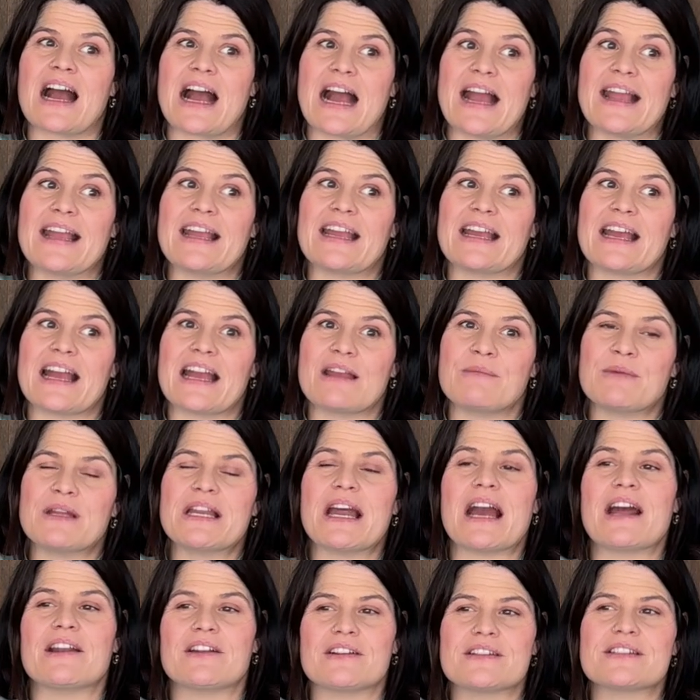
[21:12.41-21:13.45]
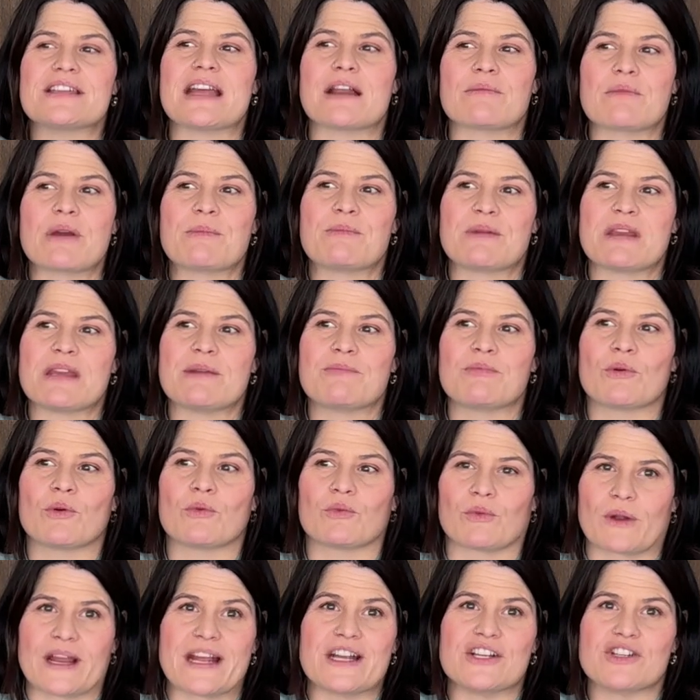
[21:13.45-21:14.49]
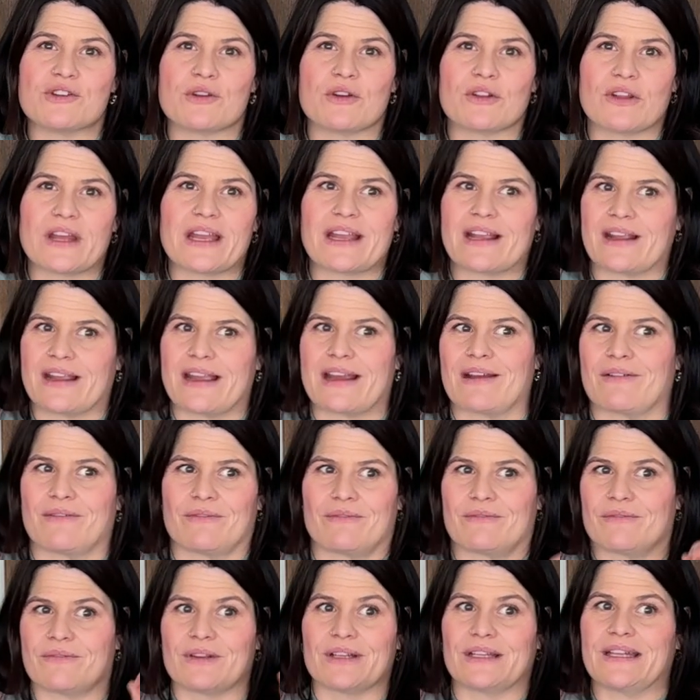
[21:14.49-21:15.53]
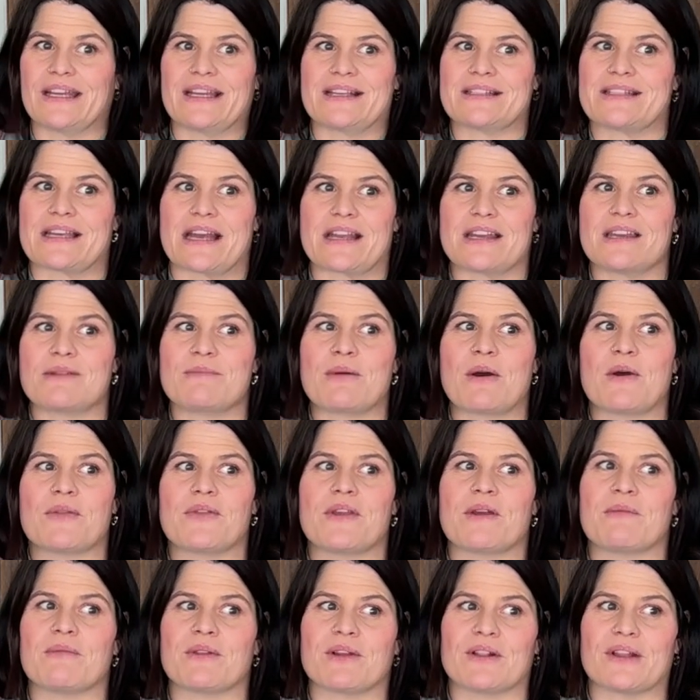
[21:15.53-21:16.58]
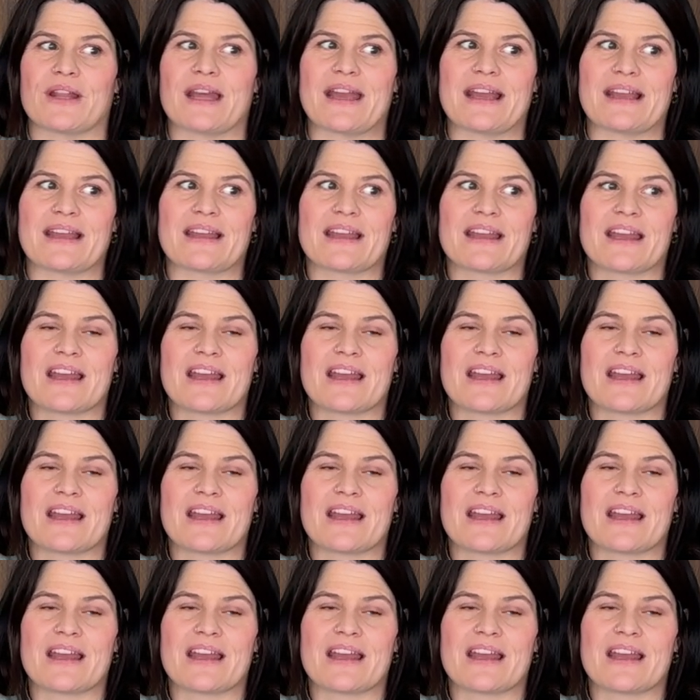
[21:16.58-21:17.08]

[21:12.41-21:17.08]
I mean, I understand why people get really excited about them. They're like,